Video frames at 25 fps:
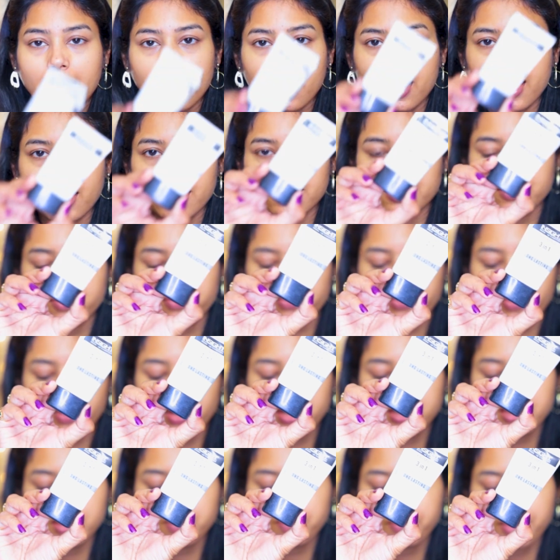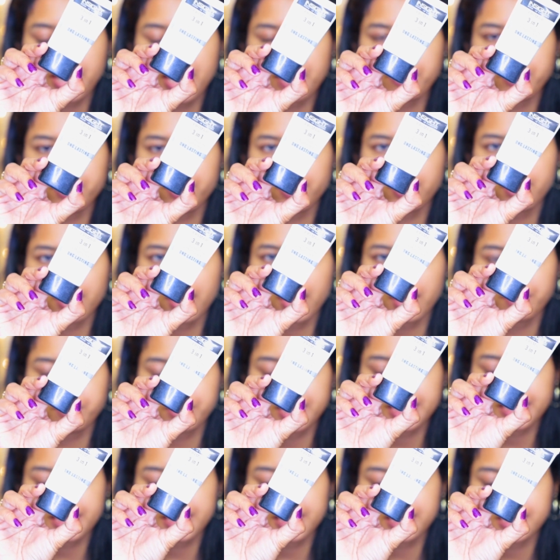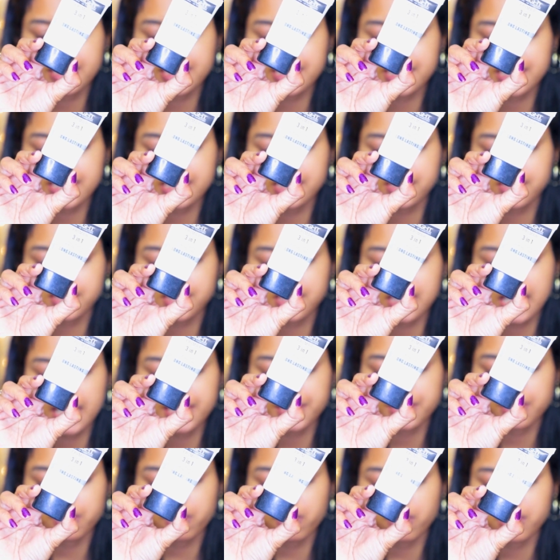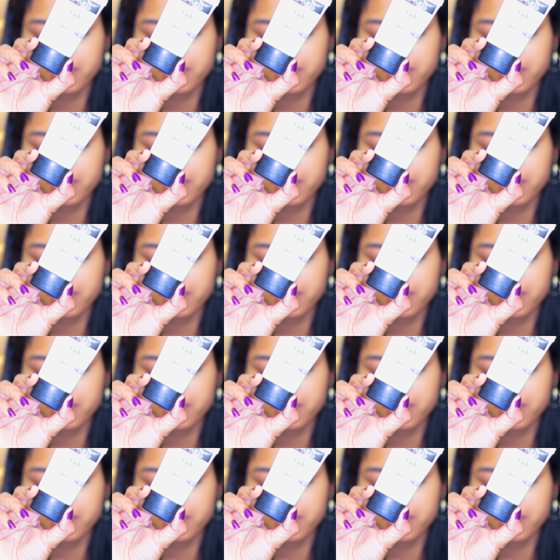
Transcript: And for the primer, I'm taking this Insight